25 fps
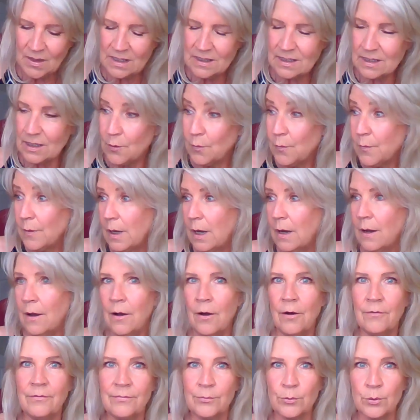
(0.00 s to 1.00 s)
so uh,
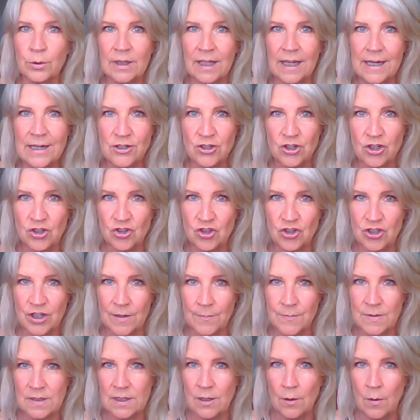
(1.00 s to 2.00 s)
of
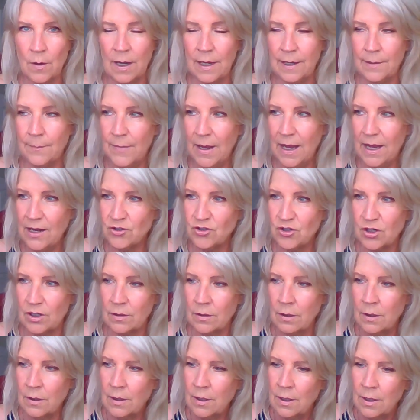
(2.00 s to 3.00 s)
relationships. So I
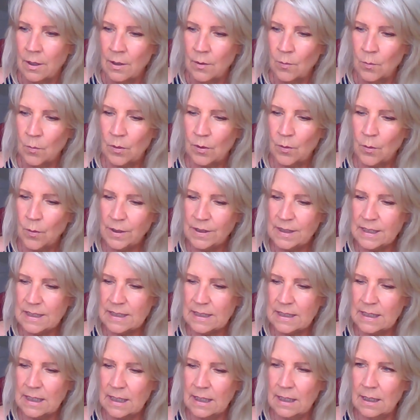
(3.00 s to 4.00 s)
imagine we're going to
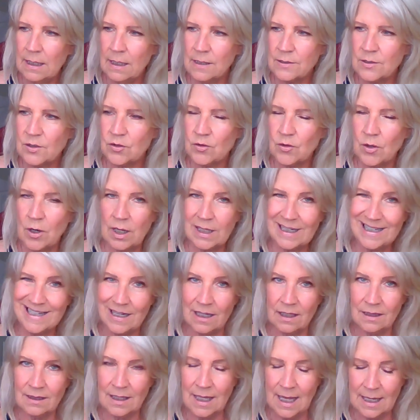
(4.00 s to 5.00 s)
see a strong
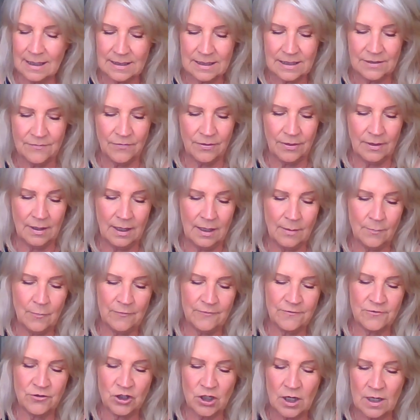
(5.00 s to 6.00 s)
collective theme
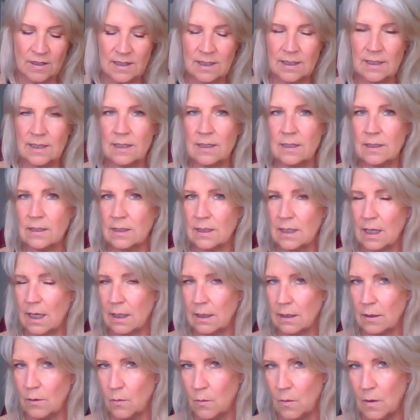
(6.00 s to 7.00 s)
of justice
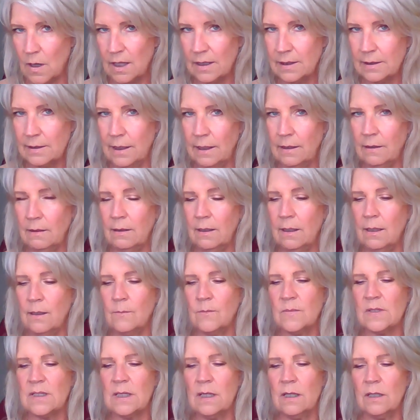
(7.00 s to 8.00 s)
and equality
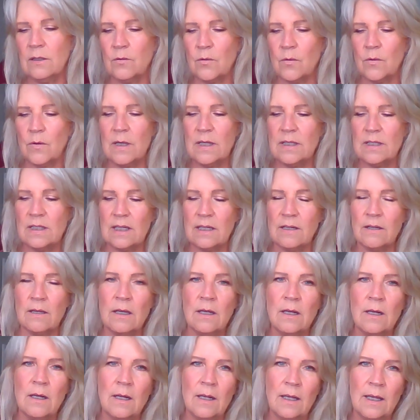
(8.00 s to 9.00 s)
themes increasing
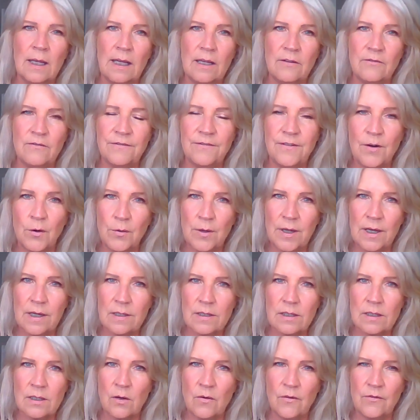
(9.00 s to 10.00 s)
in
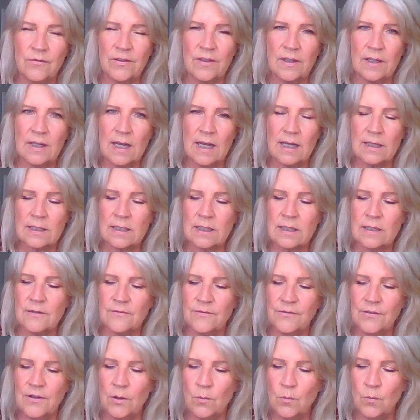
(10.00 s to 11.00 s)
focus over the next
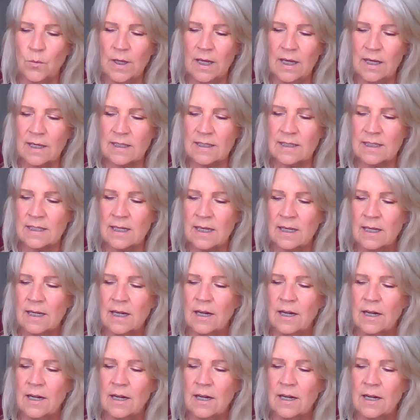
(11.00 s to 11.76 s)
few weeks.